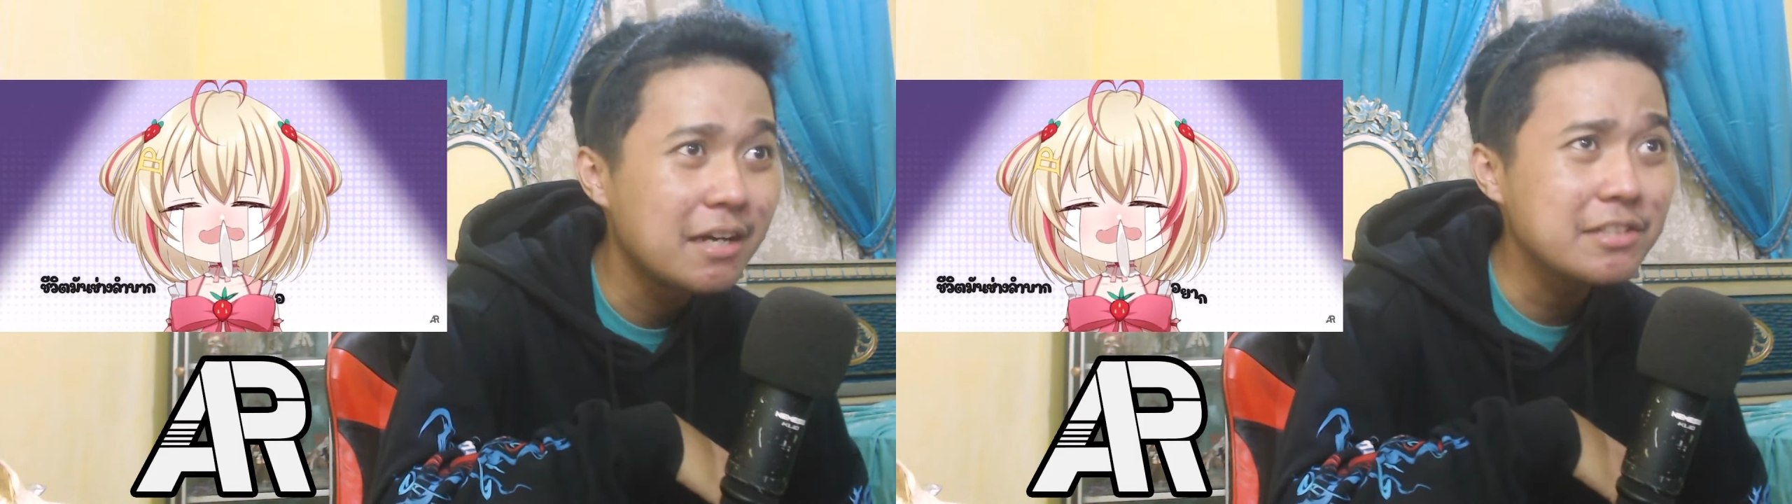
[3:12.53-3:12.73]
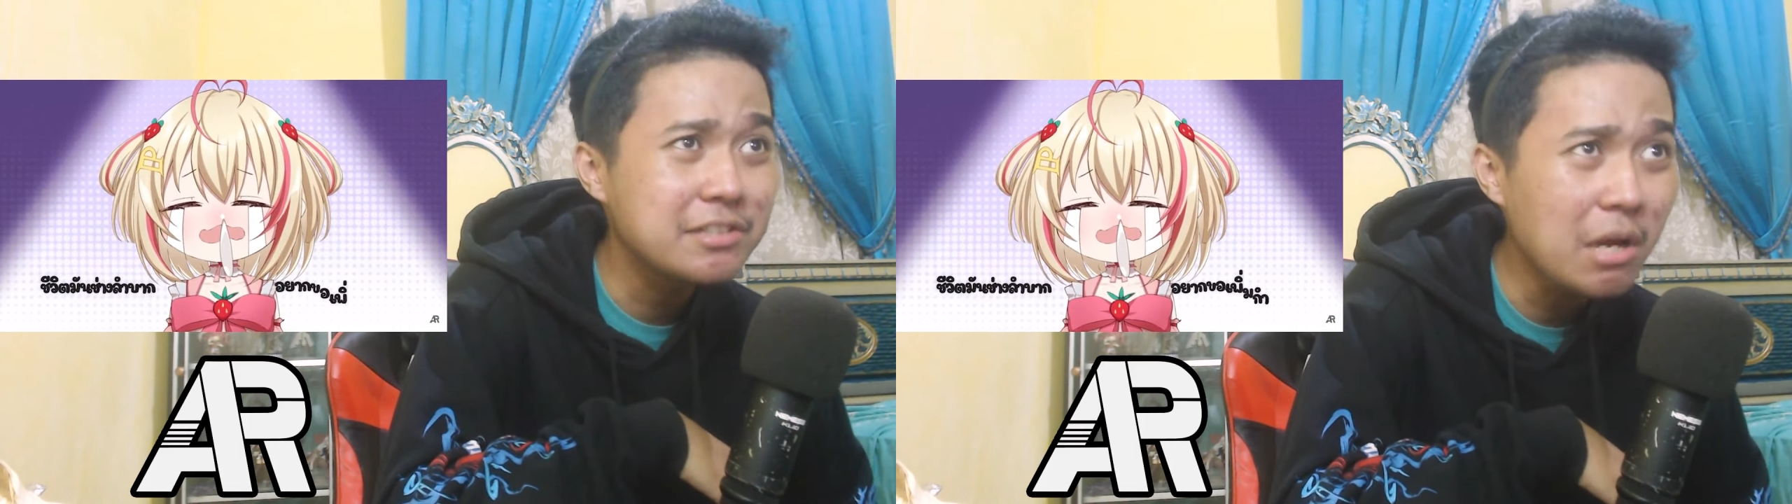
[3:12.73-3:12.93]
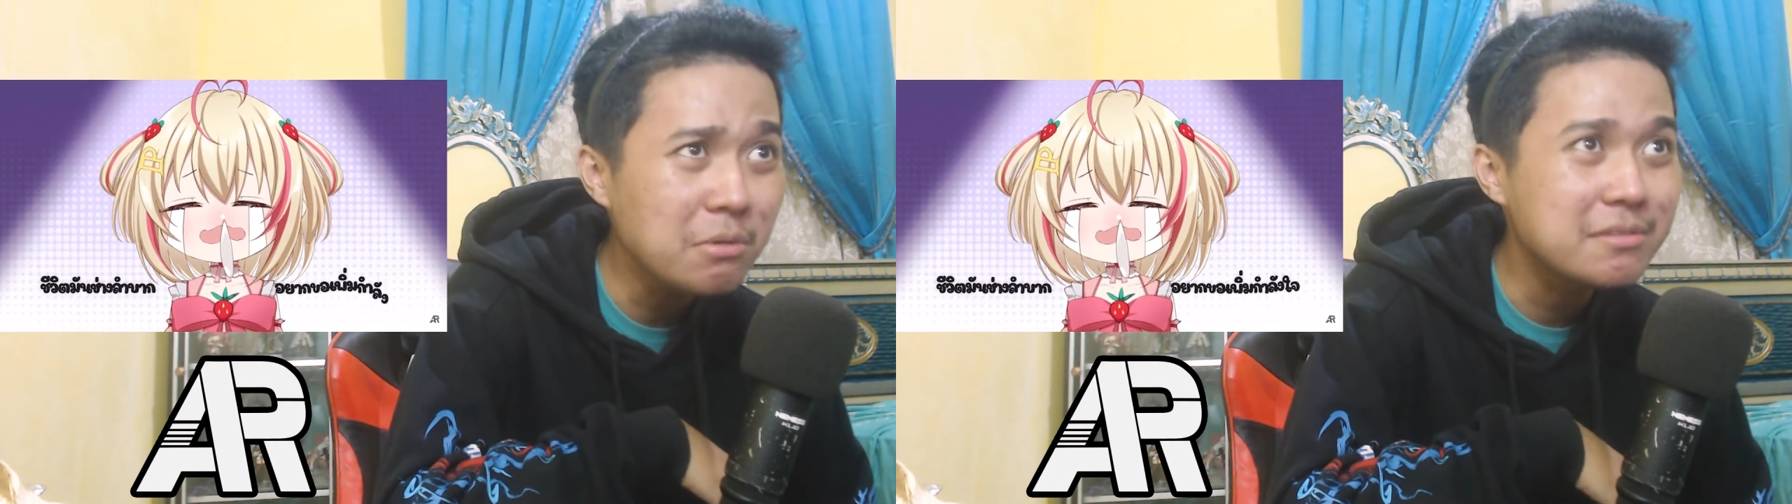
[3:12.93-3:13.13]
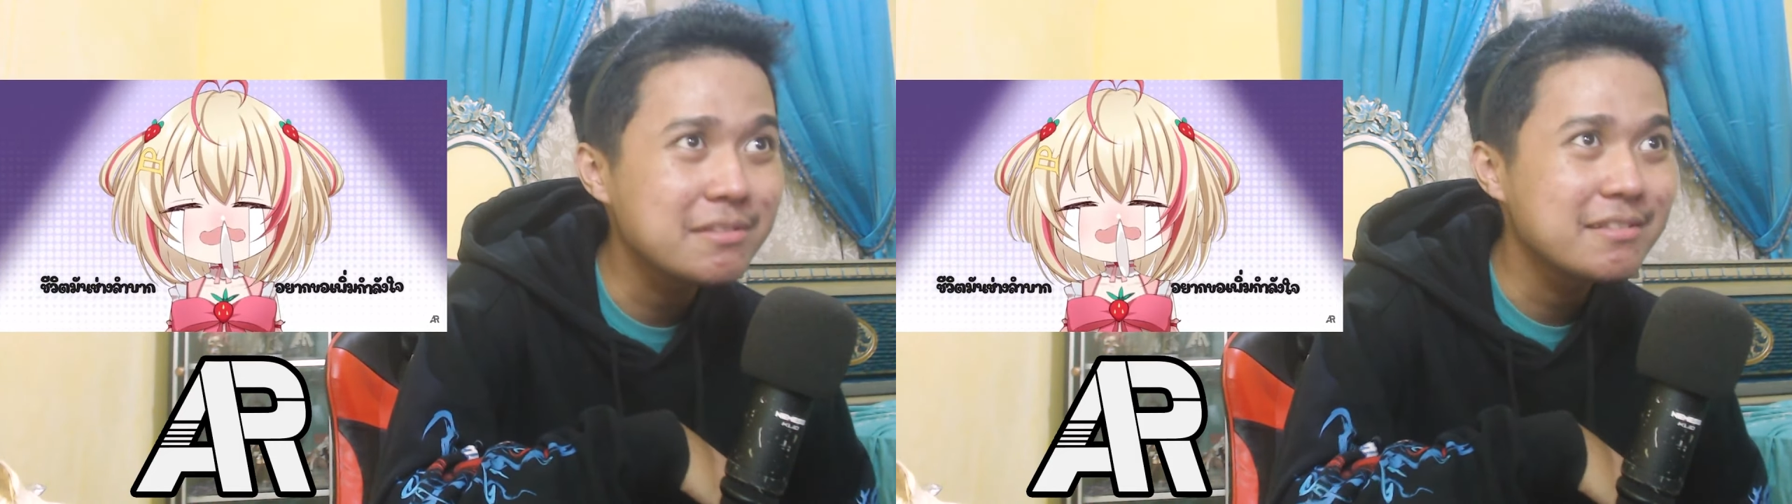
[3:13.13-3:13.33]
Let's go!